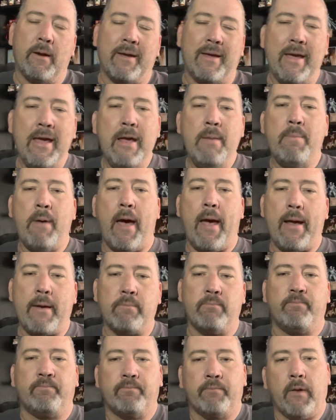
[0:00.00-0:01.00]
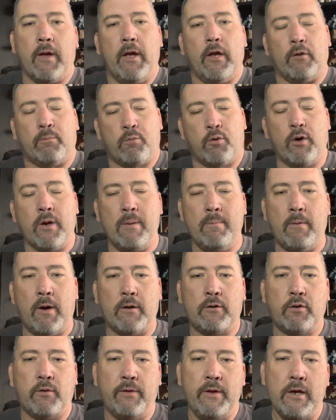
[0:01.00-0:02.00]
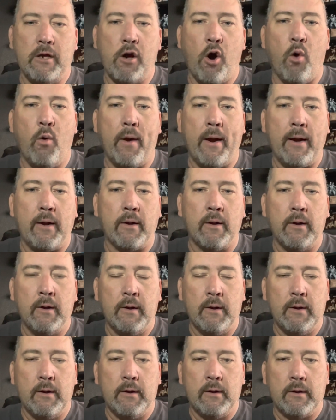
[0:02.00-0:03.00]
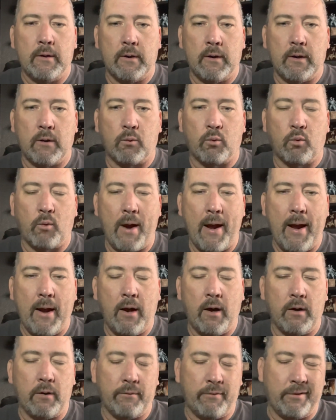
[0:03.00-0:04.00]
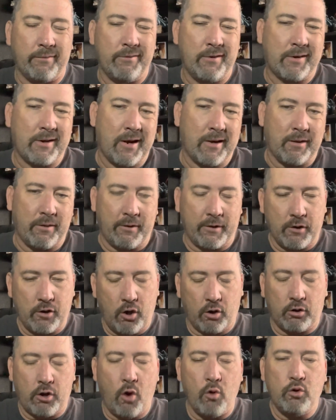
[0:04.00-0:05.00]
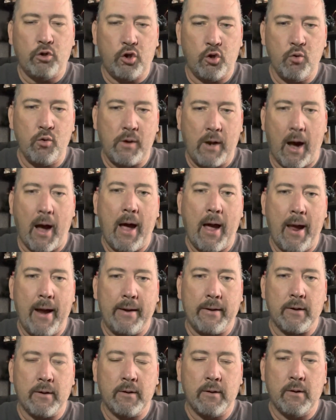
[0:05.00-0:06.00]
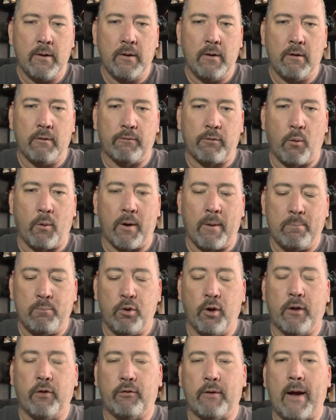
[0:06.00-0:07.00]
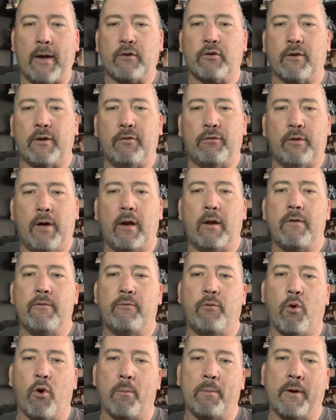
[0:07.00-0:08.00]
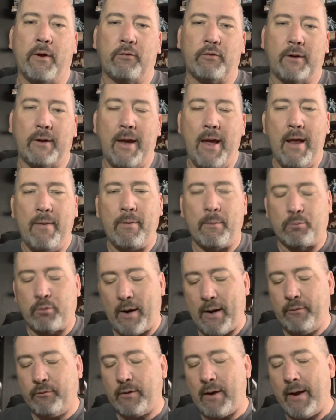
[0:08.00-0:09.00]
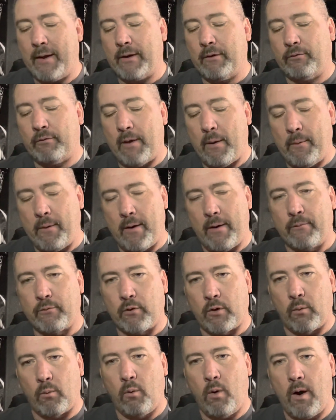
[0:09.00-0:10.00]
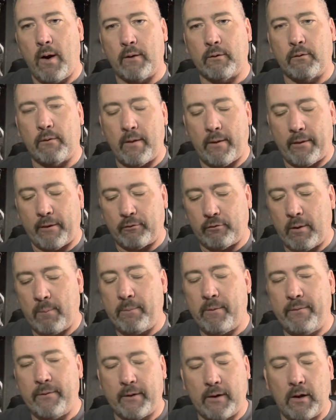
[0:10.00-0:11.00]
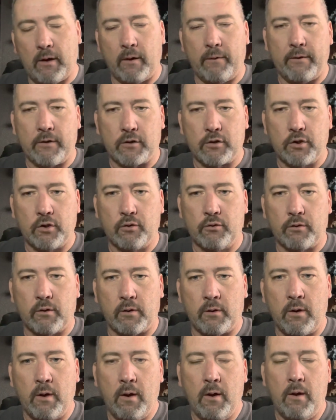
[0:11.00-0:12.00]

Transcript: eBay is pretty much the going uh, rate, uh, the, kind of the go-to guide for what a book is actually selling for. Because again, the price guide can say whatever it wants. Now that's something to Killing the Children